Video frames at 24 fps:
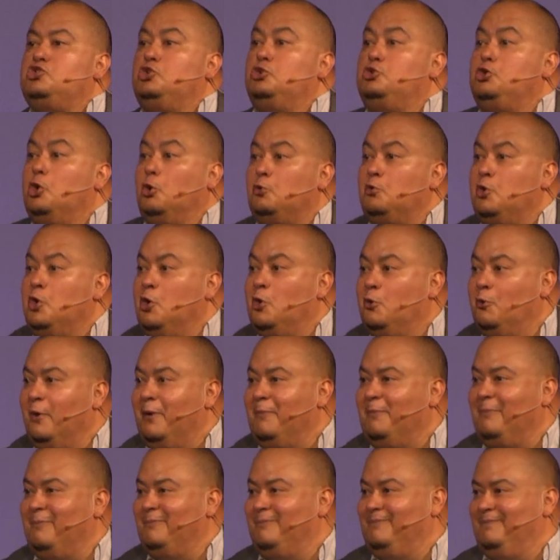you don't know
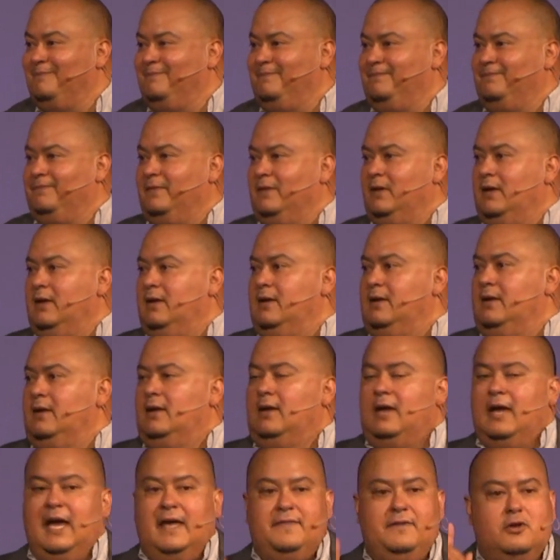him.
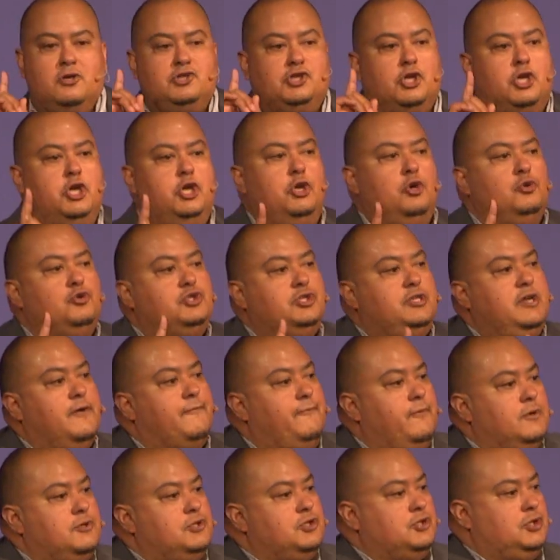And there's a huge
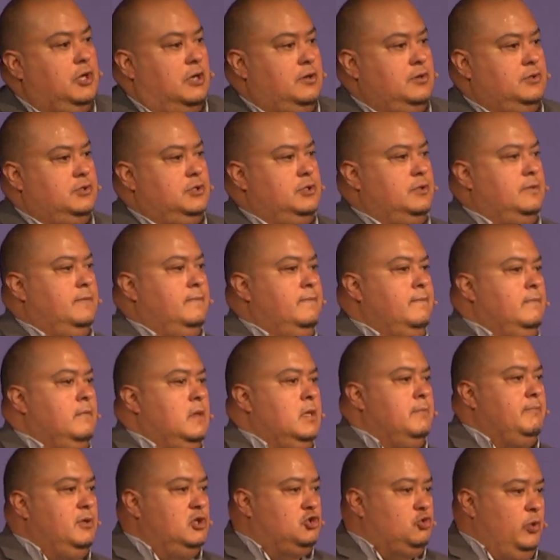difference, church,
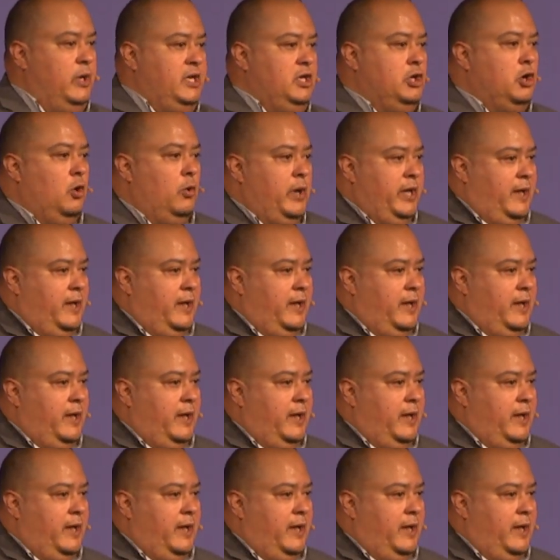between knowing